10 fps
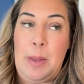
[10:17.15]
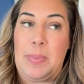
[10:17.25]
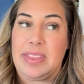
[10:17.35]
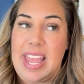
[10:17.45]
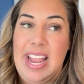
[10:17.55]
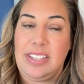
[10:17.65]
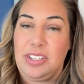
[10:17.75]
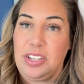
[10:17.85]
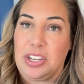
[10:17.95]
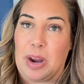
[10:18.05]
but they get to
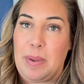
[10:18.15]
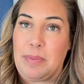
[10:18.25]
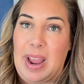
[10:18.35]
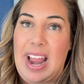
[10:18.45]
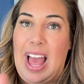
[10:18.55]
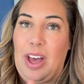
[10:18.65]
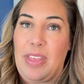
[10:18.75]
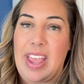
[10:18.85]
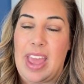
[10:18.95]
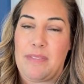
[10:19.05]
determine, right, how
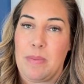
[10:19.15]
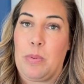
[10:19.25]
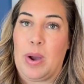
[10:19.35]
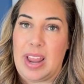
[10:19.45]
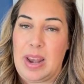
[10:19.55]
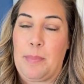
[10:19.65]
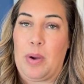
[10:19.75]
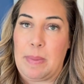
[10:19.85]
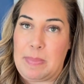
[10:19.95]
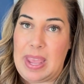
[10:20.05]
they get from point A to
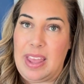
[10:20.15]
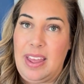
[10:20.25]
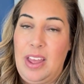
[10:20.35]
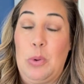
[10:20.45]
point B,